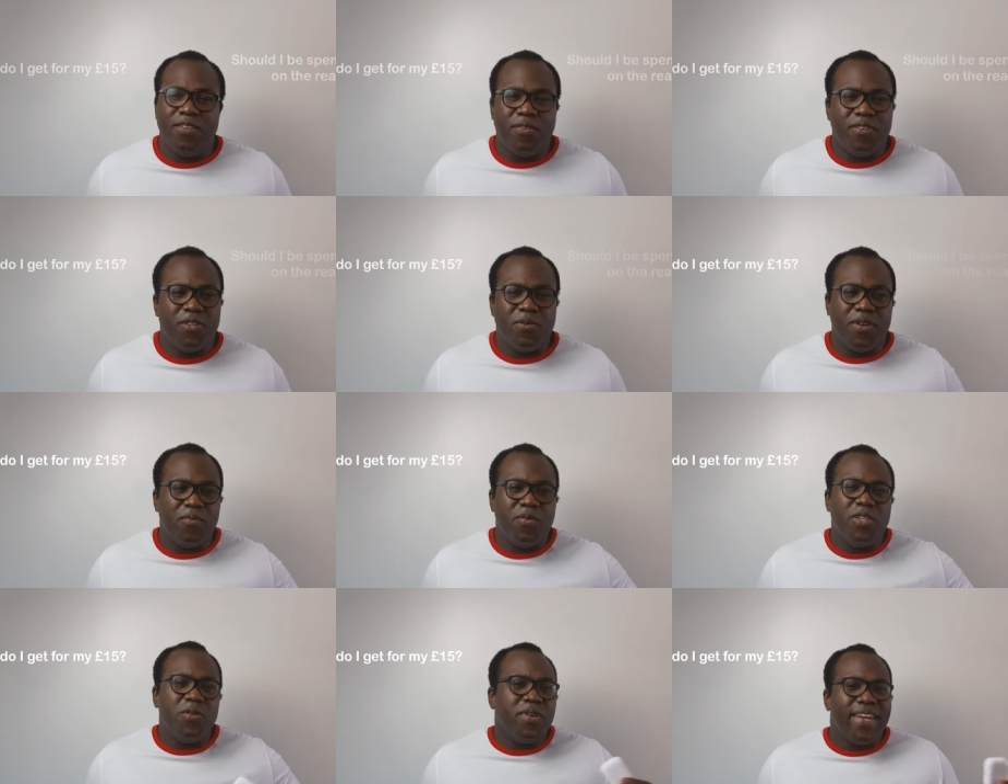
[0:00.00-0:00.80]
What
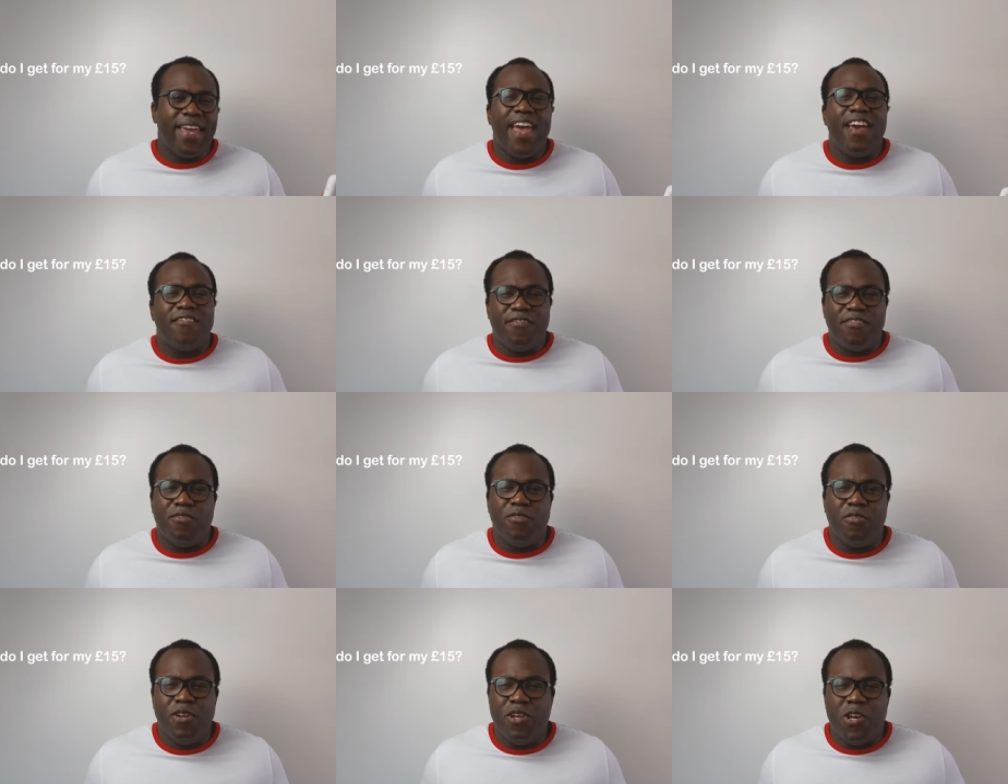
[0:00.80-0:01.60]
do I get
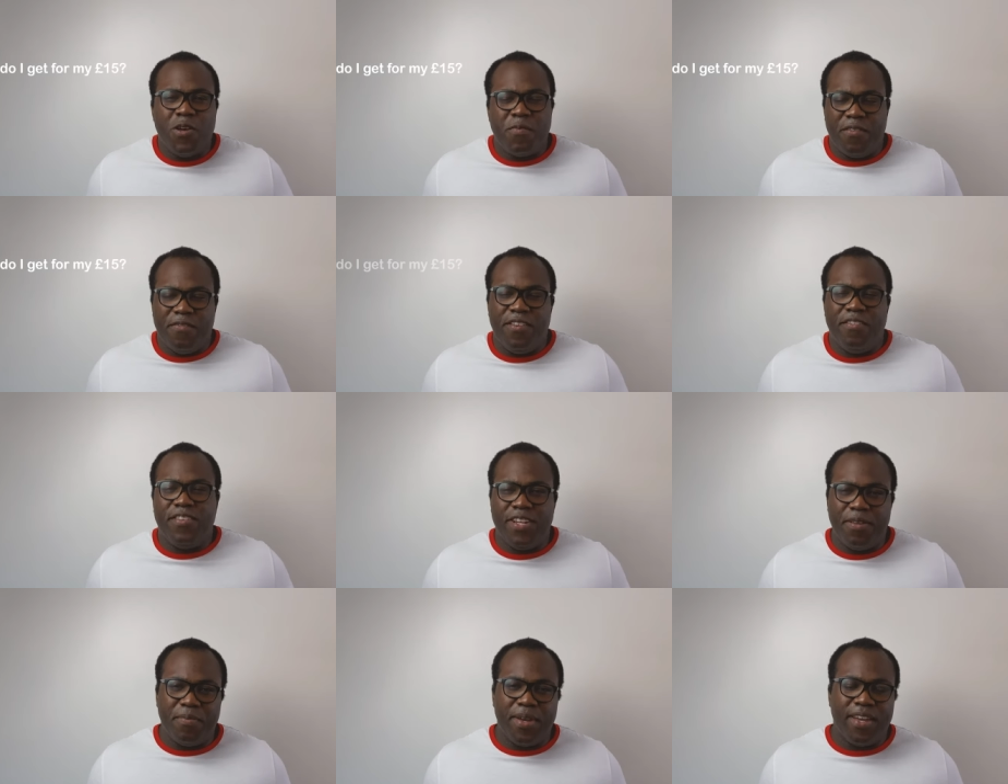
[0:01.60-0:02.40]
for my
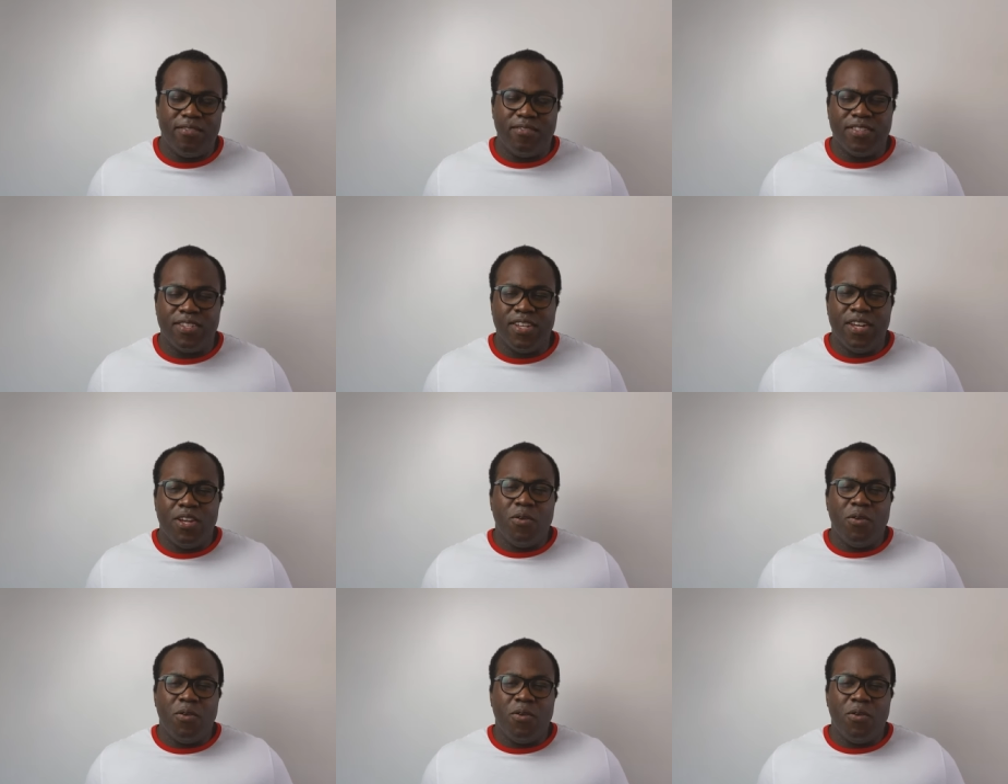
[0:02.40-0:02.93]
£15?